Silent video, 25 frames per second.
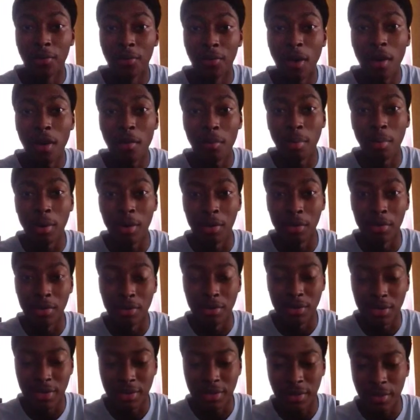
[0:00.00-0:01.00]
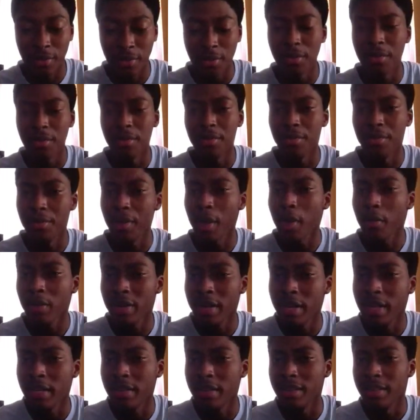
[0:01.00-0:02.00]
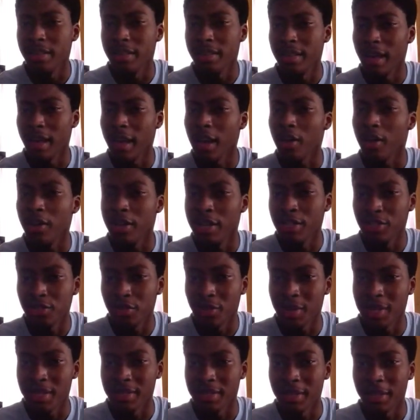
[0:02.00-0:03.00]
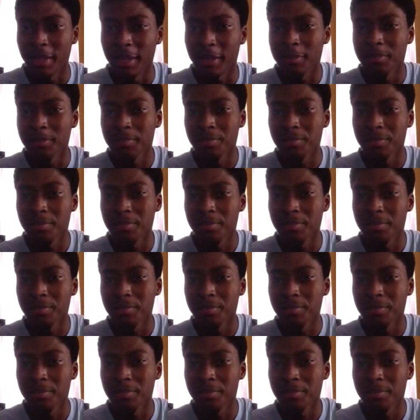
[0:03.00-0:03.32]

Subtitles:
Funk Brothers, they are interesting.